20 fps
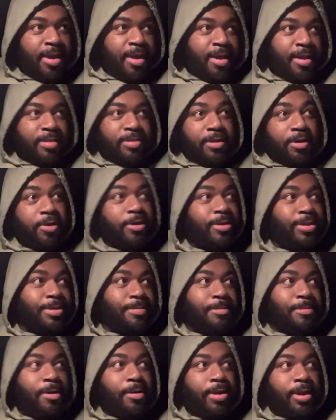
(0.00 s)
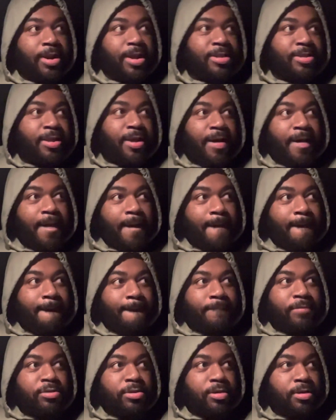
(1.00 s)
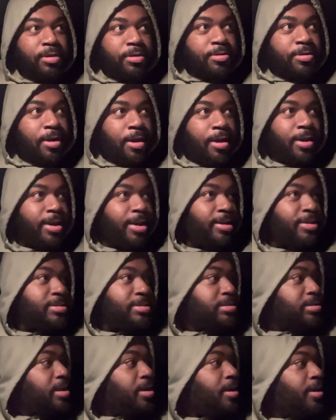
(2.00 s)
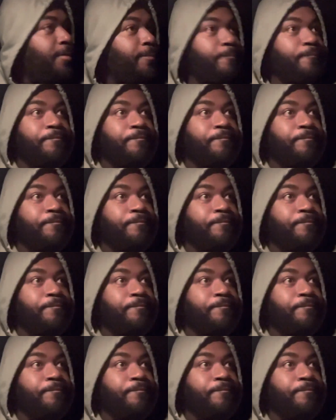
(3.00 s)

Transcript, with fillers: It's early morning at that. It's still dark outside.